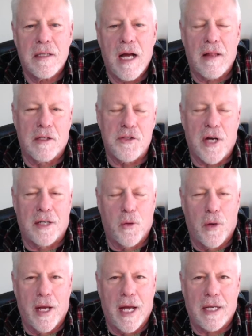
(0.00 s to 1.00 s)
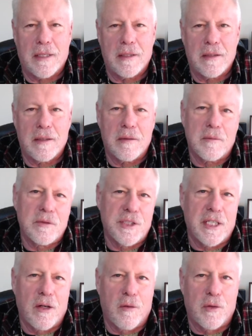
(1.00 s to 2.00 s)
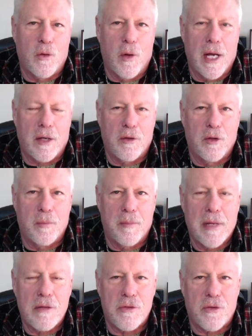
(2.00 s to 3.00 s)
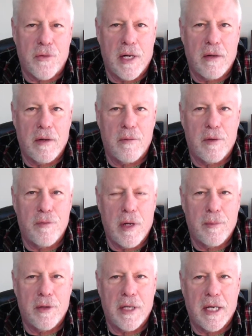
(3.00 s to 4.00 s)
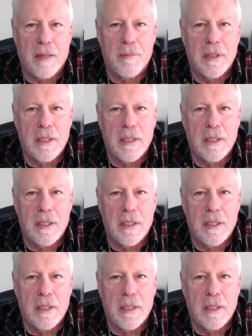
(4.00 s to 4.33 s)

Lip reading: Hi, this is John Goyak, CEO of the Goyak Group and Master Trainer at Reframe Your Game.